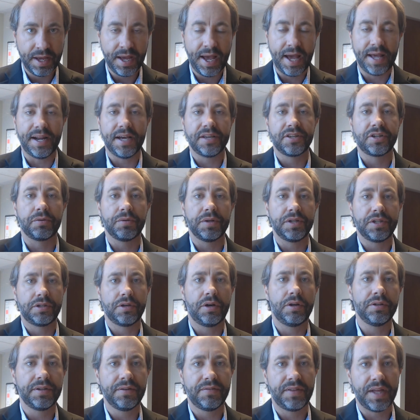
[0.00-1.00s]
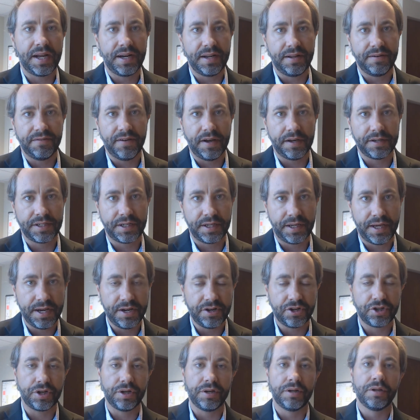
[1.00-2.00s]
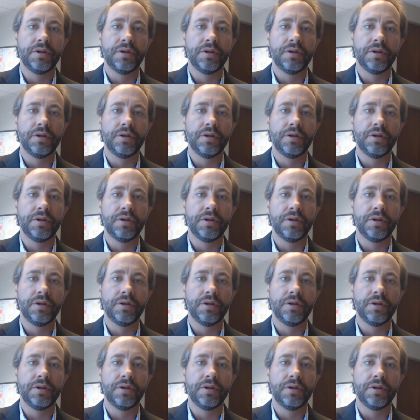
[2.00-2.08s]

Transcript: and as a result of that investigation